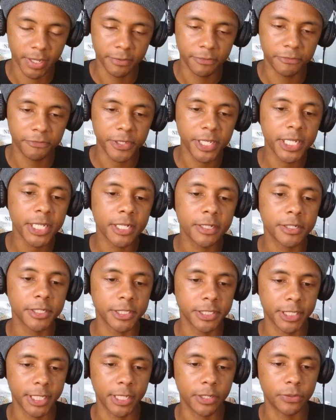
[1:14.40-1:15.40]
feeding
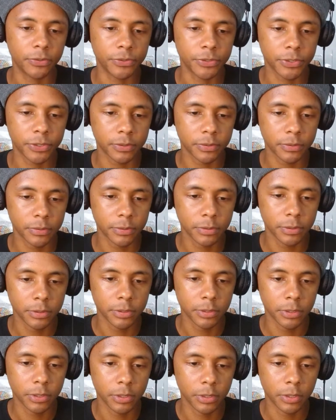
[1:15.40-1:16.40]
the cells,
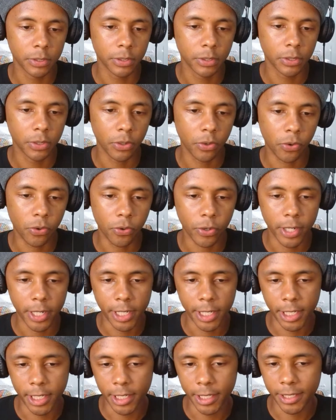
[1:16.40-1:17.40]
or
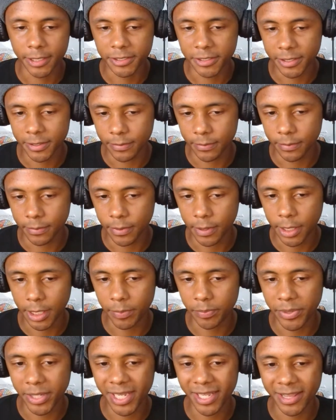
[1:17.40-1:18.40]
it
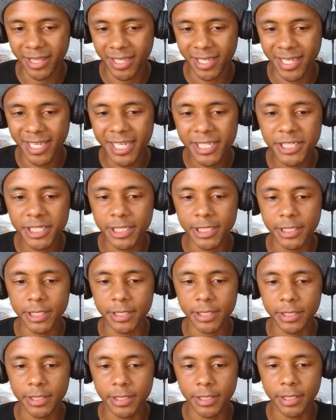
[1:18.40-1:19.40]
being the
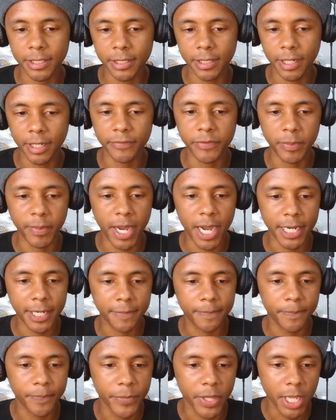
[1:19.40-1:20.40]
kitchen of the
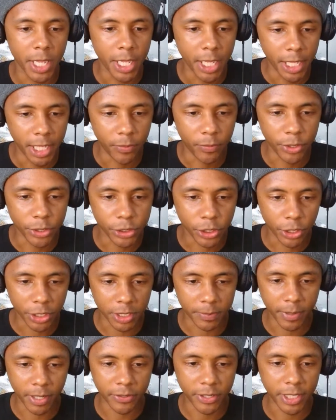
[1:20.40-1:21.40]
body. And when you're
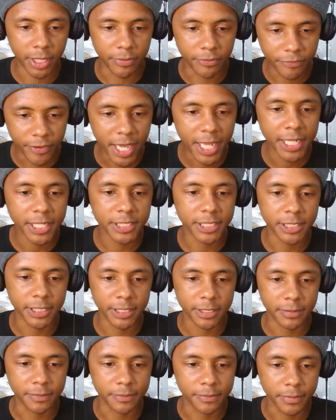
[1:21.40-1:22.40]
talking about the lymphatic
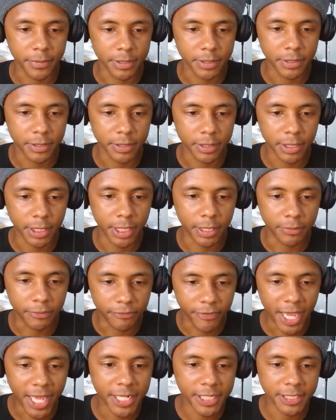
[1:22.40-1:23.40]
system
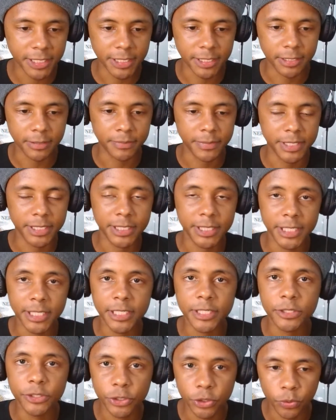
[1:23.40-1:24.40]
is
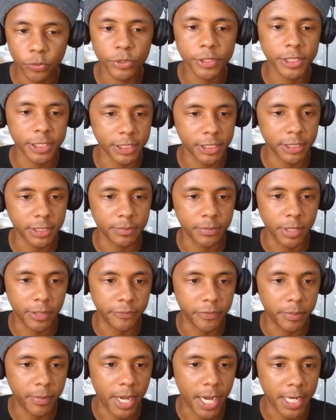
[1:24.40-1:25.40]
the sewer system
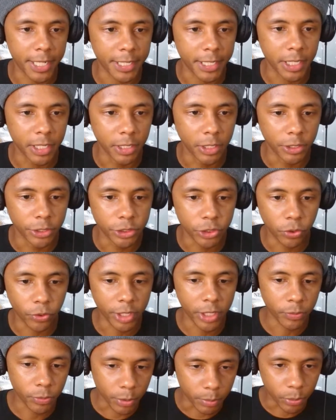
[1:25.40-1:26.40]
of the body. So
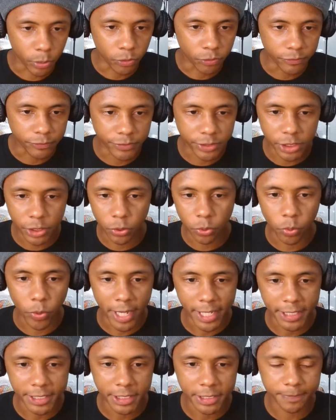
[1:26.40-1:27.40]
it removes
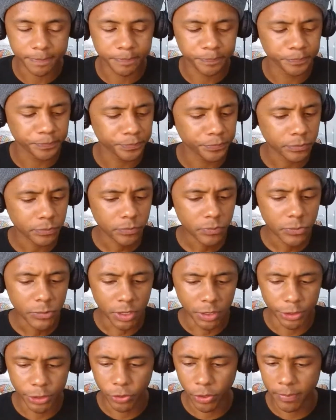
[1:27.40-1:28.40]
waste.
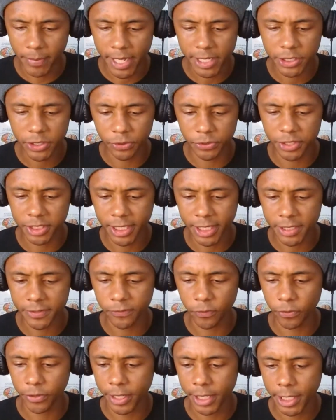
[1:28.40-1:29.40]
So it makes no sense
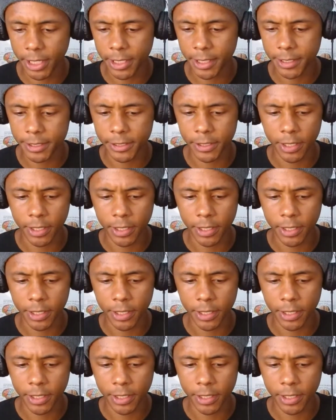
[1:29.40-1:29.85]
for the